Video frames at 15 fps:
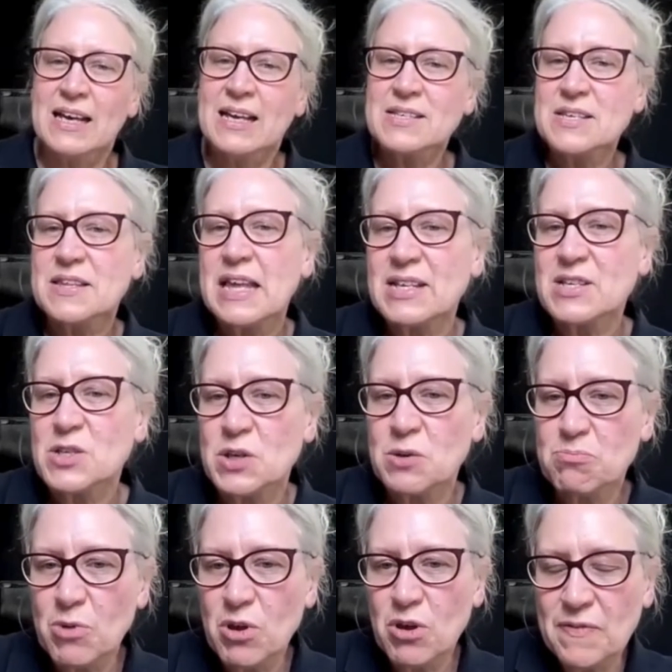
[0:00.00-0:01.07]
So then, sort of
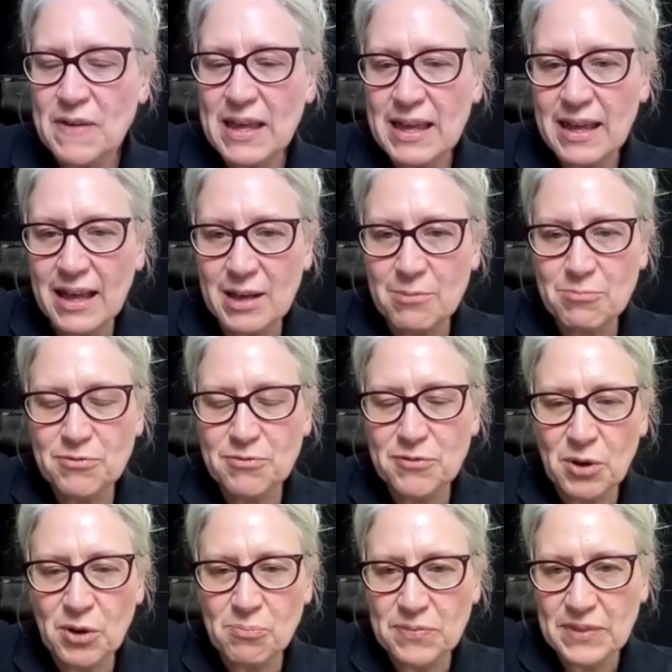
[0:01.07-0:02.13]
moving up
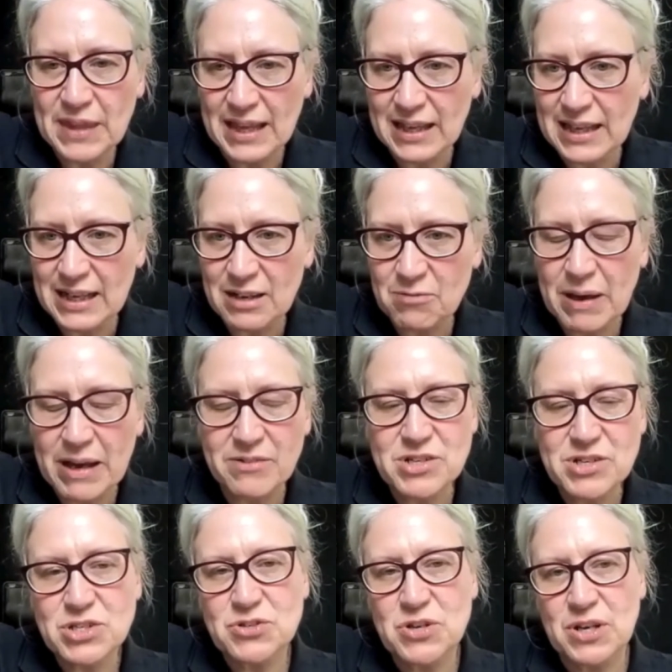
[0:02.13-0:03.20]
from that kind of parish
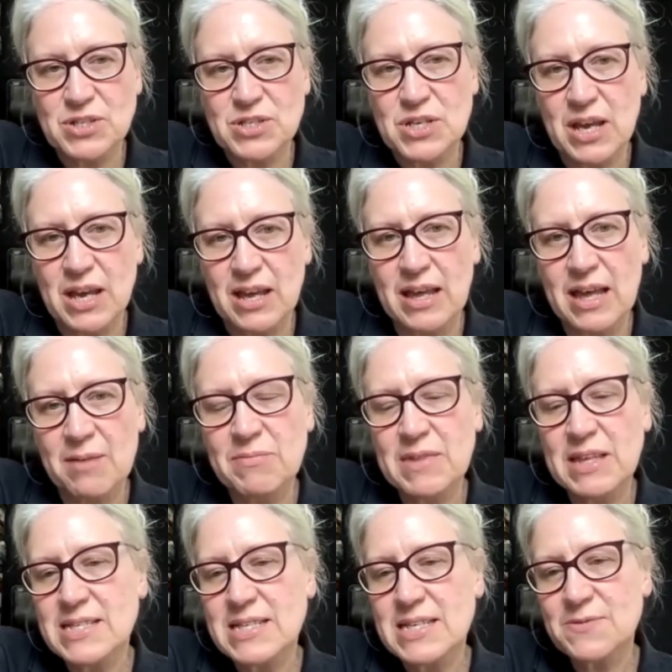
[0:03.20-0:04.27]
structure,
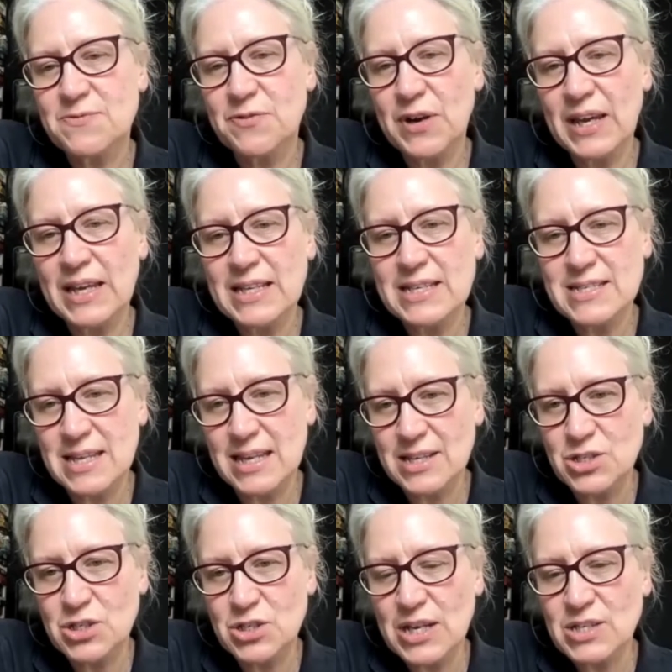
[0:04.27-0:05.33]
there's this phrase, the
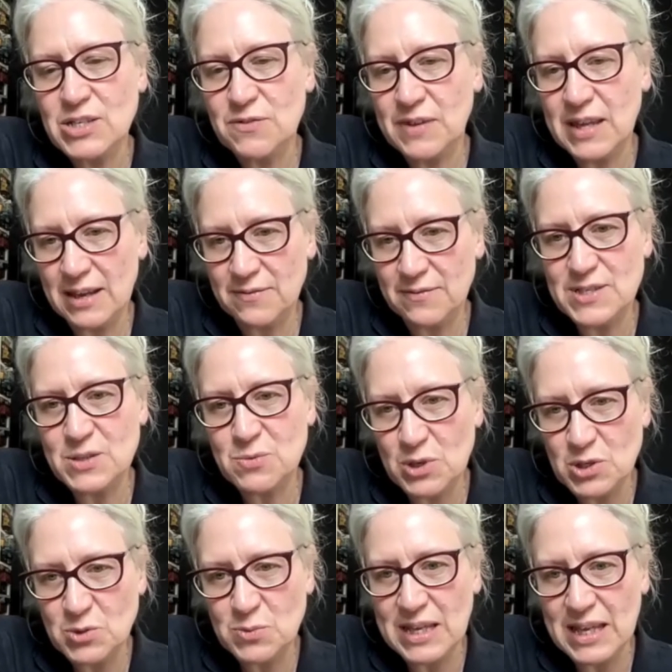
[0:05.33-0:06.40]
exchange of gifts,
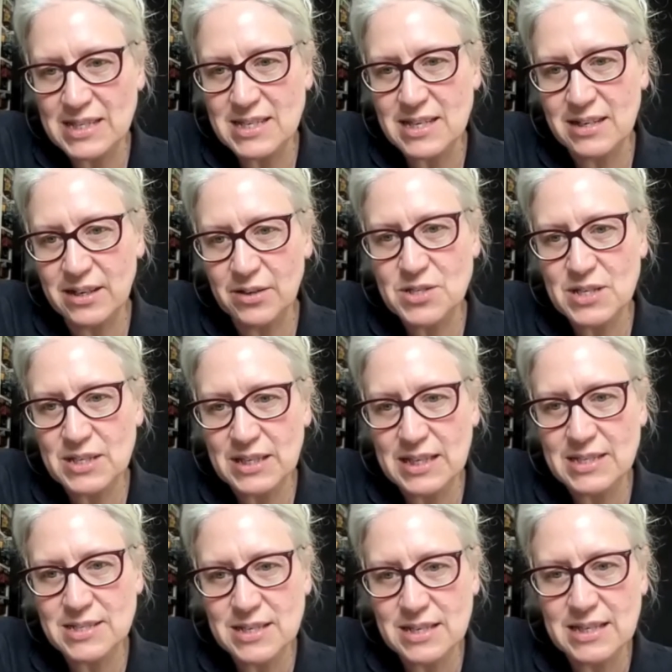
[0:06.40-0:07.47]
which we get a lot in
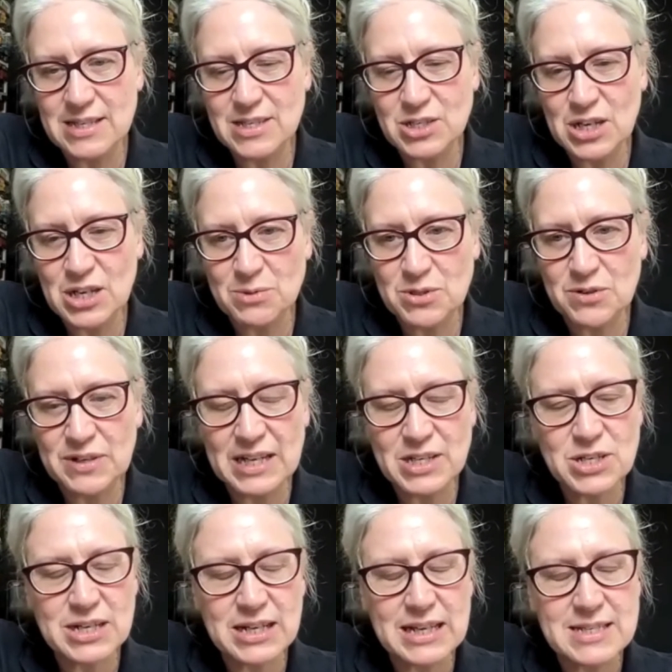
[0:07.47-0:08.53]
this chapter. And
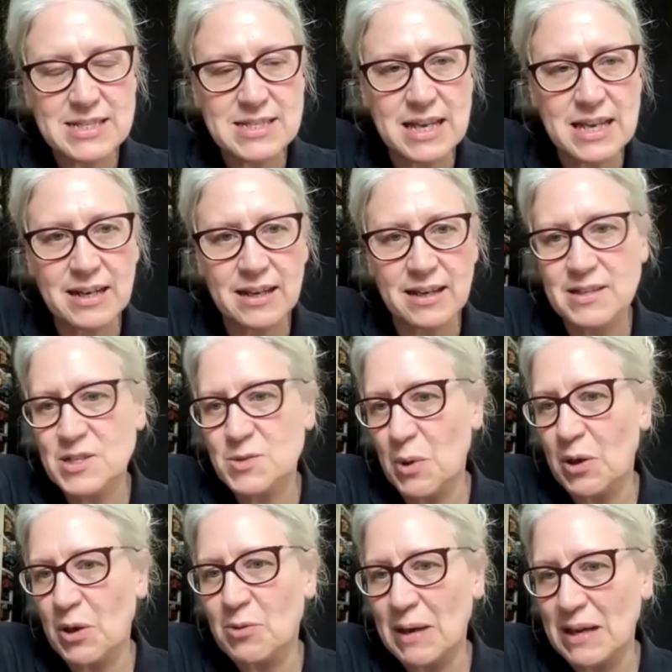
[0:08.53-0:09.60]
actually, Estella
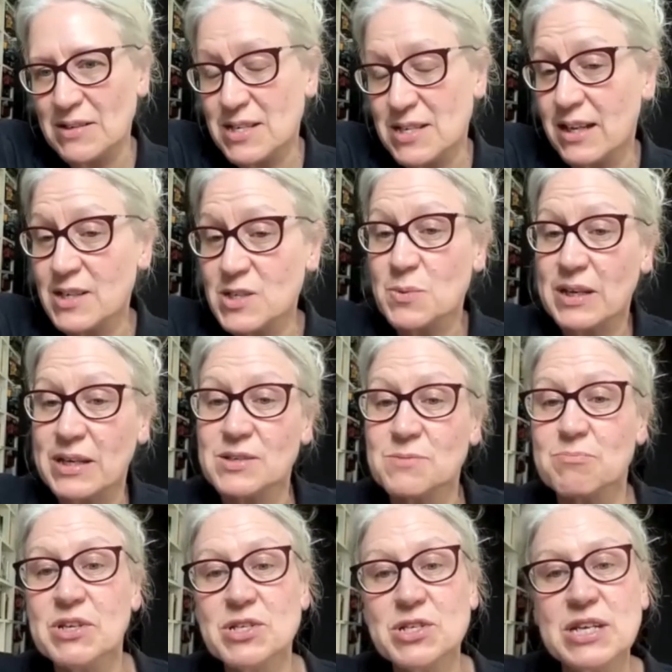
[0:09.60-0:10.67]
spoke about it last week,
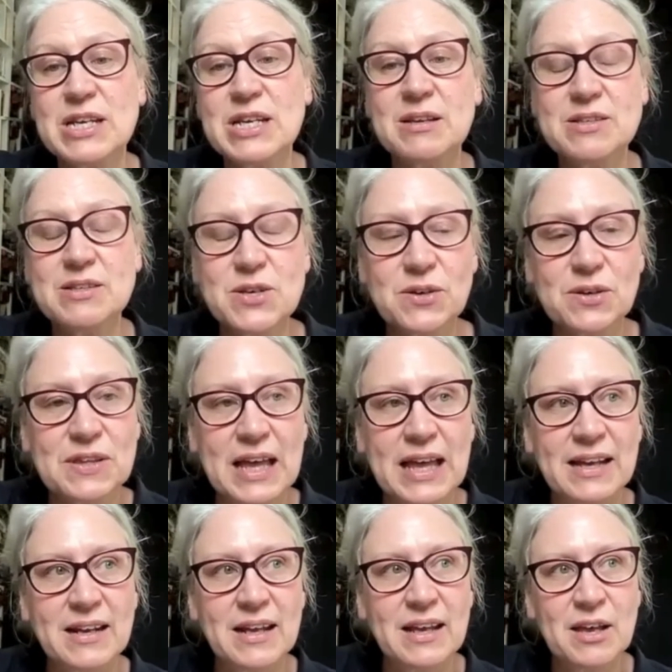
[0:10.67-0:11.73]
but she took
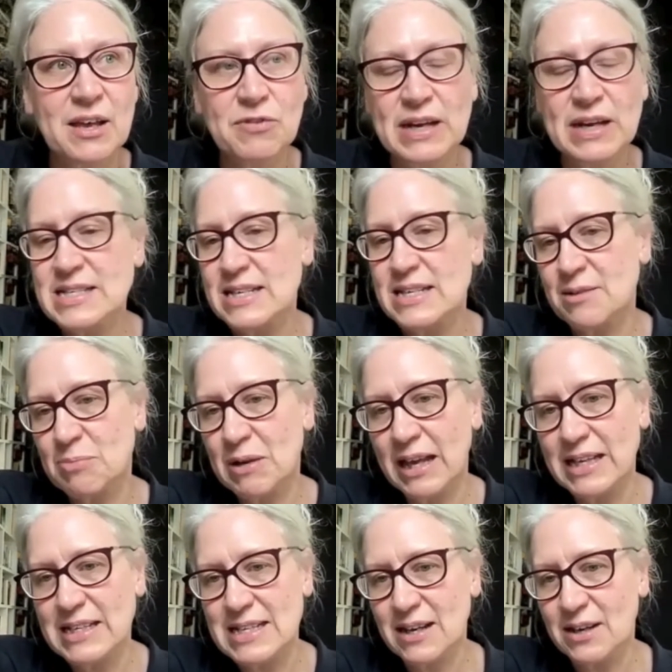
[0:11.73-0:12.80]
that phrase and
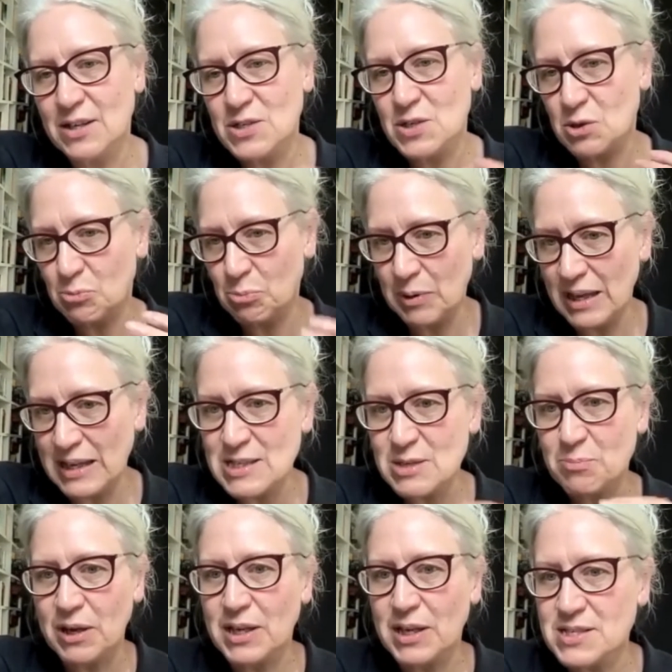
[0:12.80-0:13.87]
applied it on a sort of
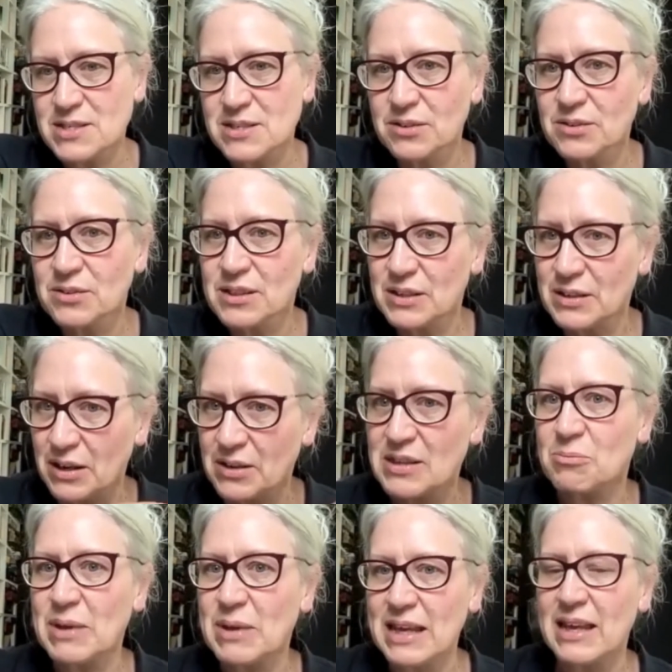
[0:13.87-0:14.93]
interpersonal,
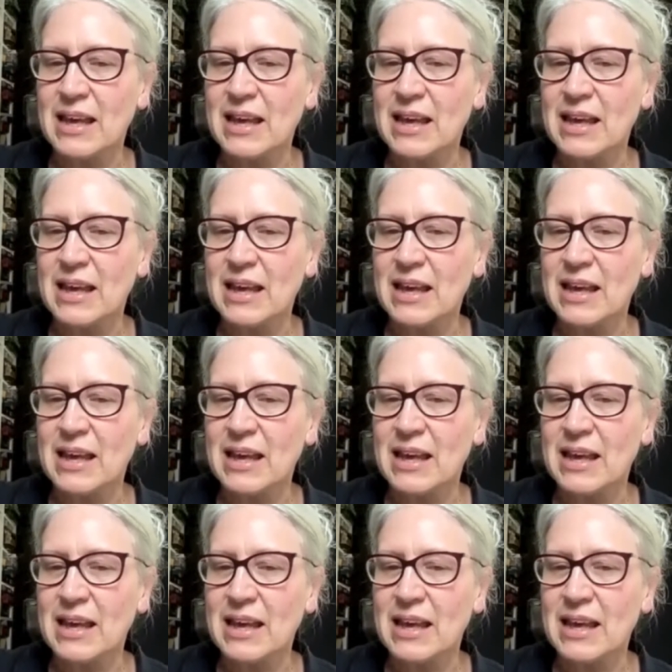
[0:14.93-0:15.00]
that